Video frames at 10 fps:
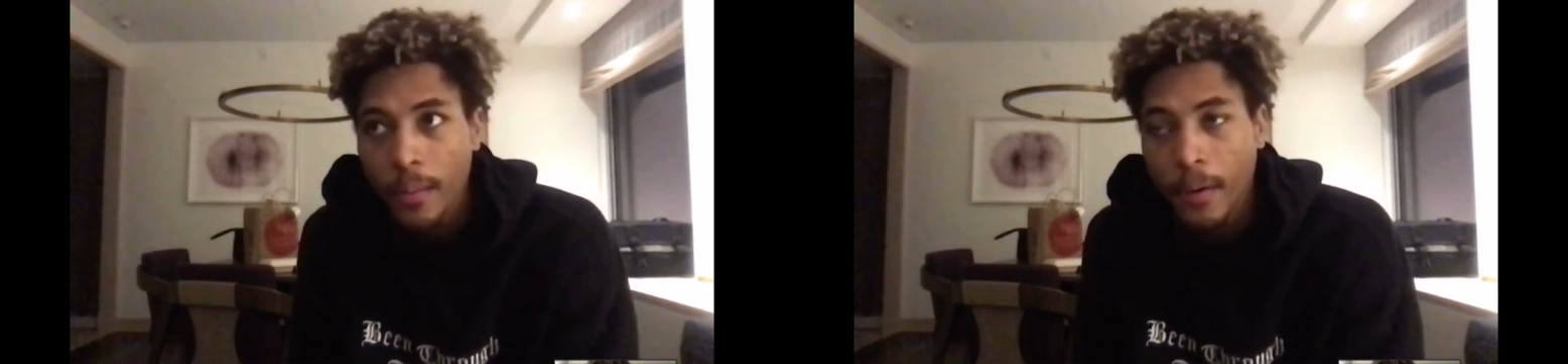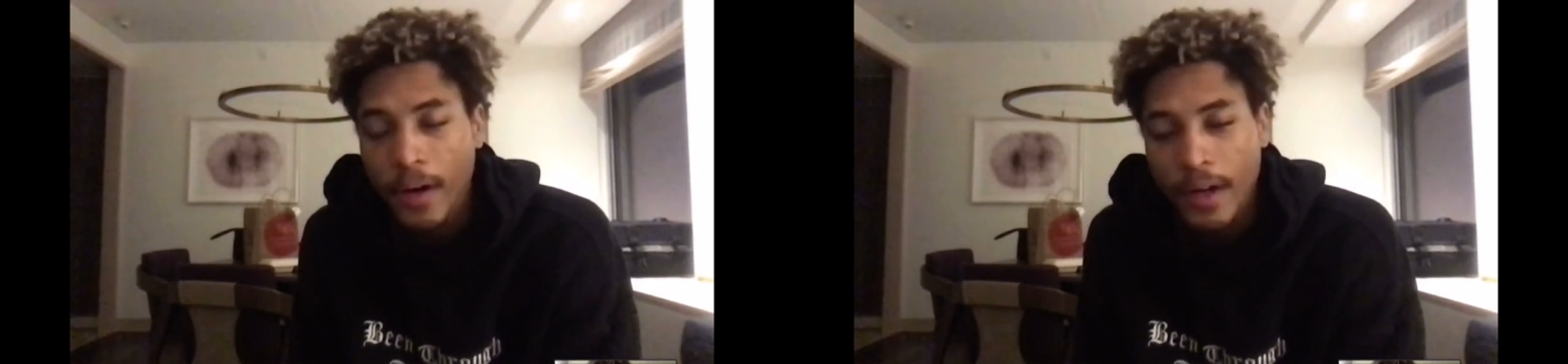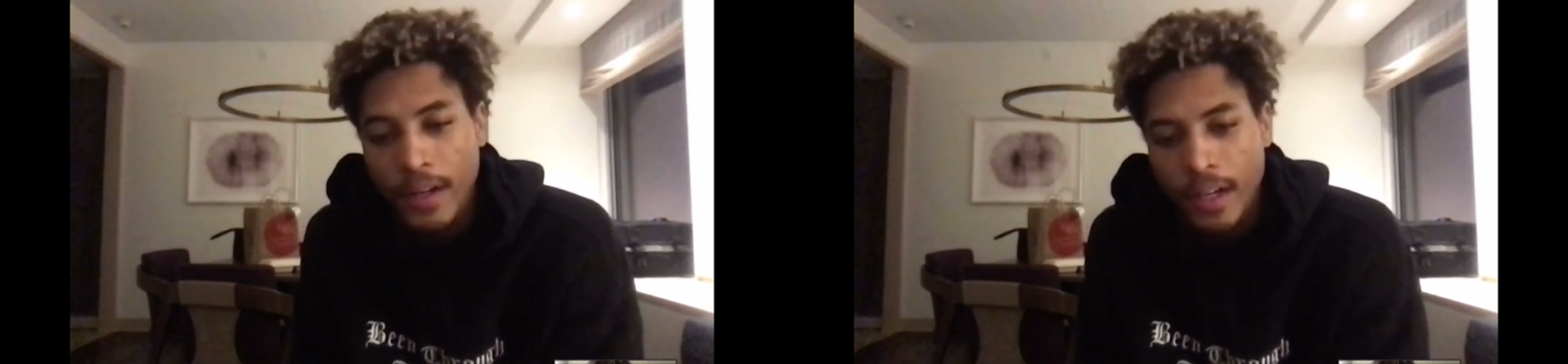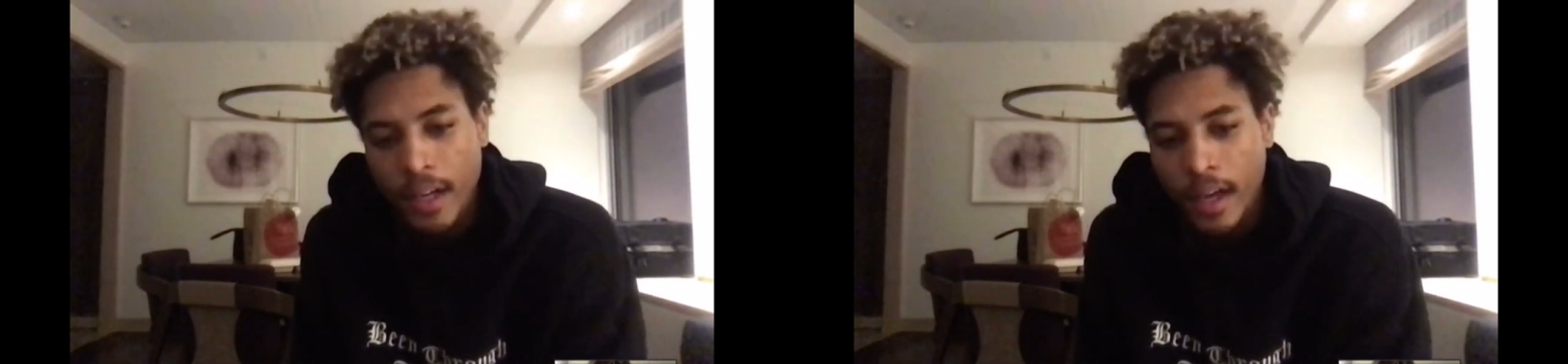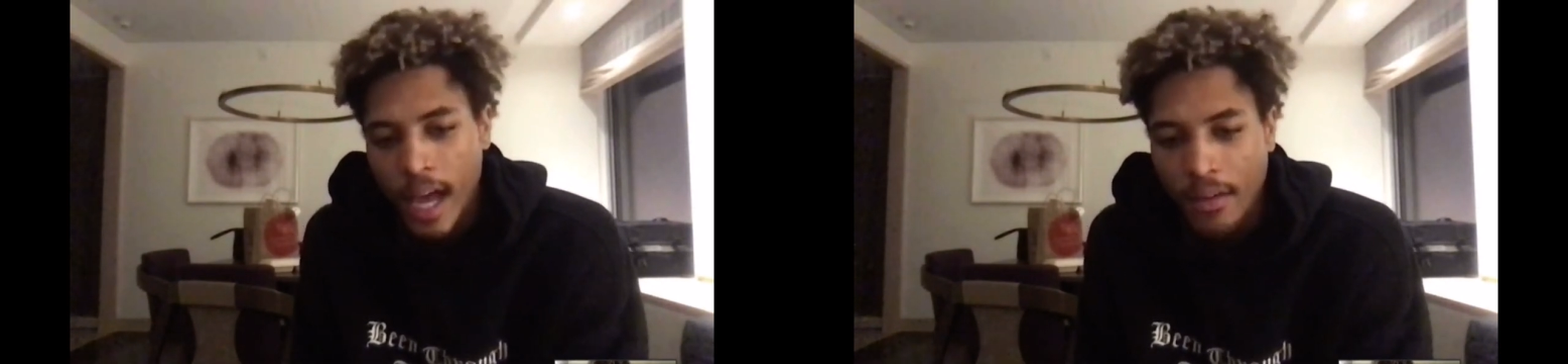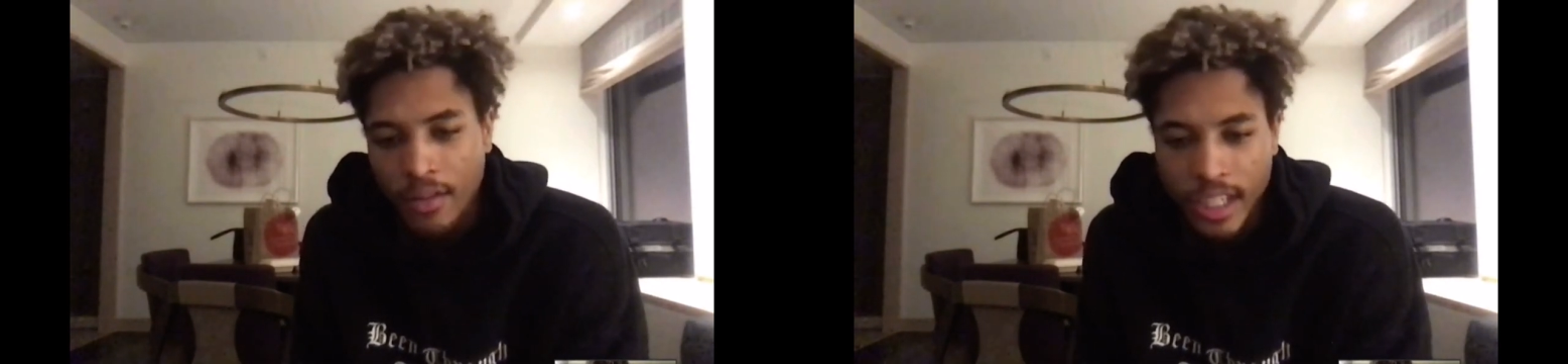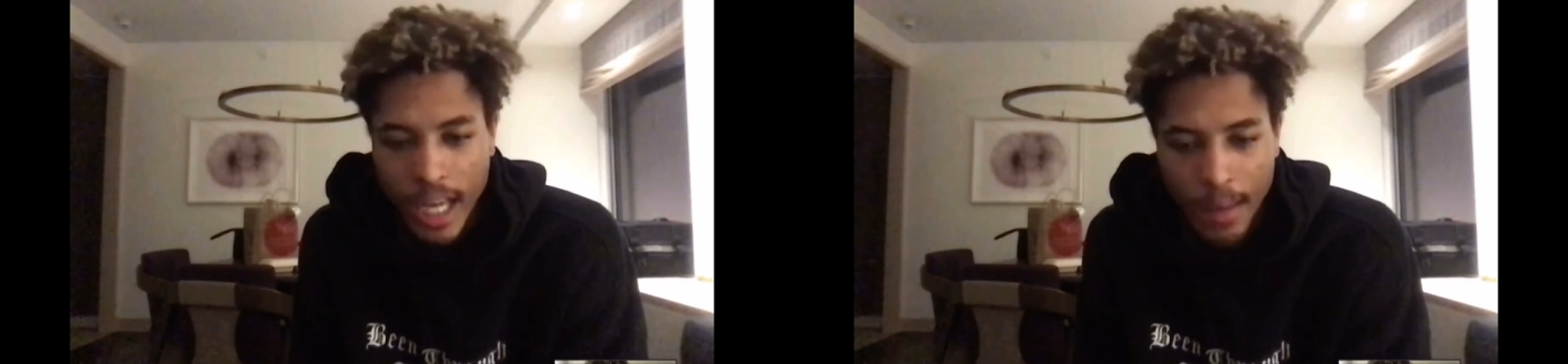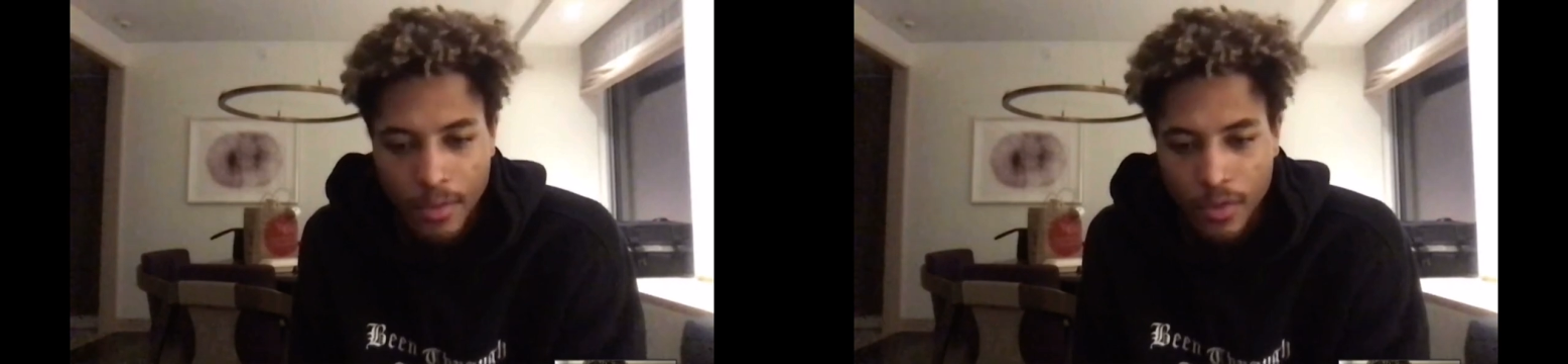But everything
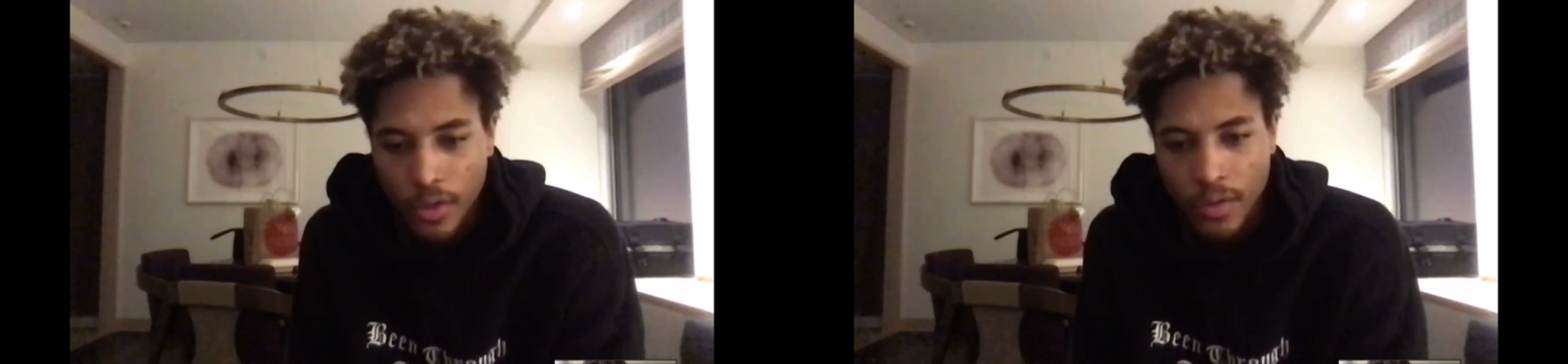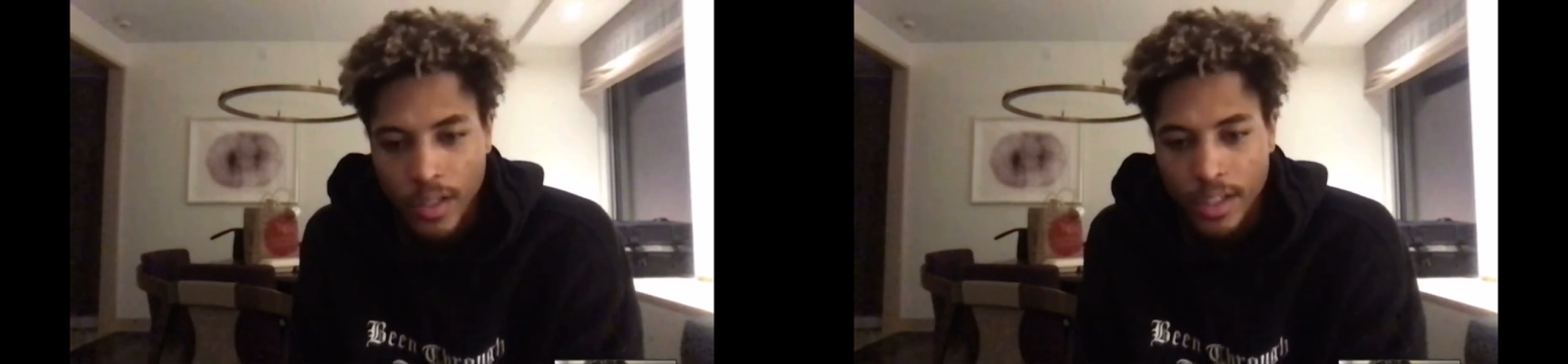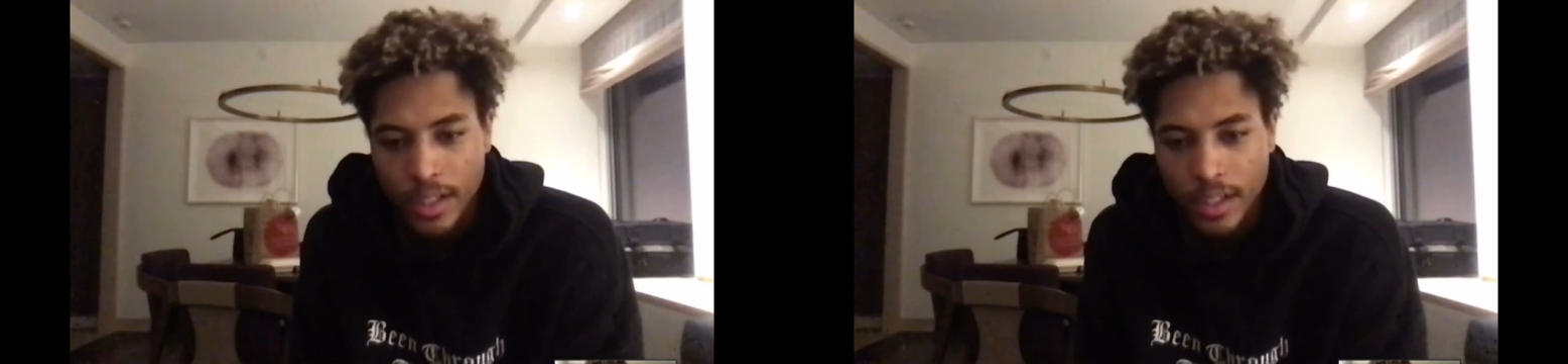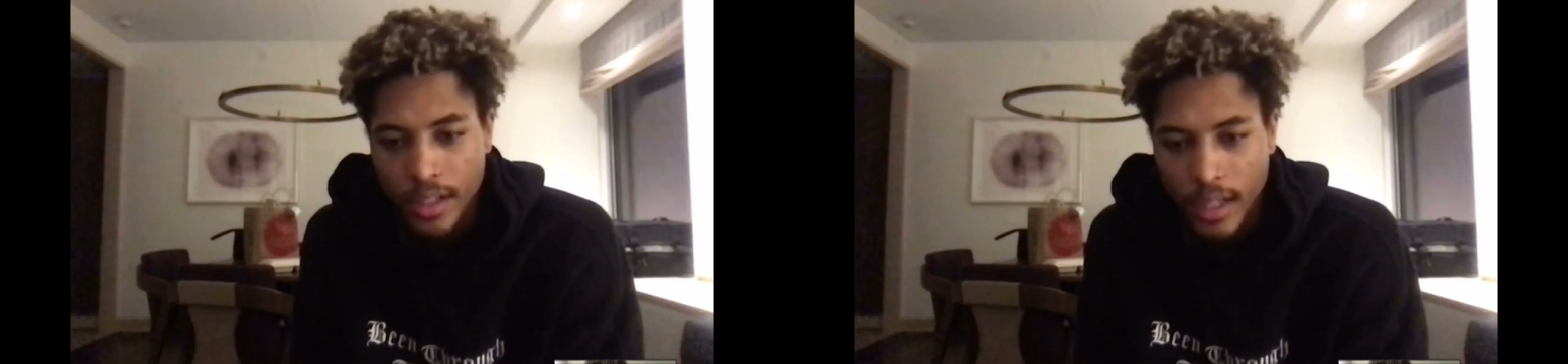happens for a reason.